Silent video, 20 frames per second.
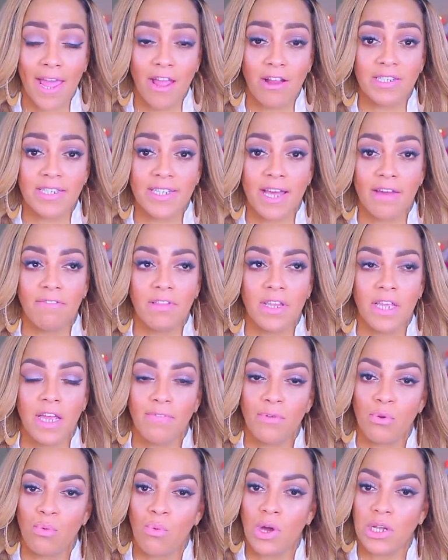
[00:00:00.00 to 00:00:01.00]
hair definitely
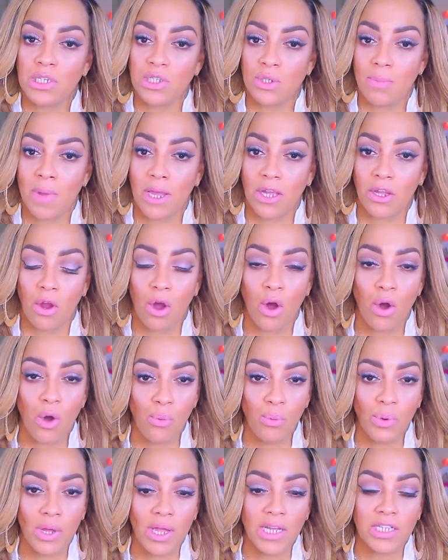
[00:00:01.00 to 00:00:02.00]
if you want to make your
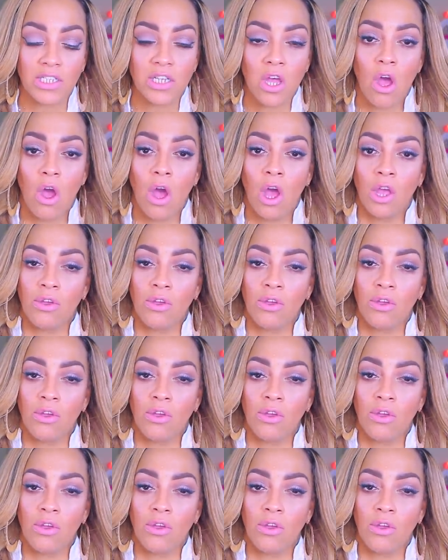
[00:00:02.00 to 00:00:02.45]
own wigs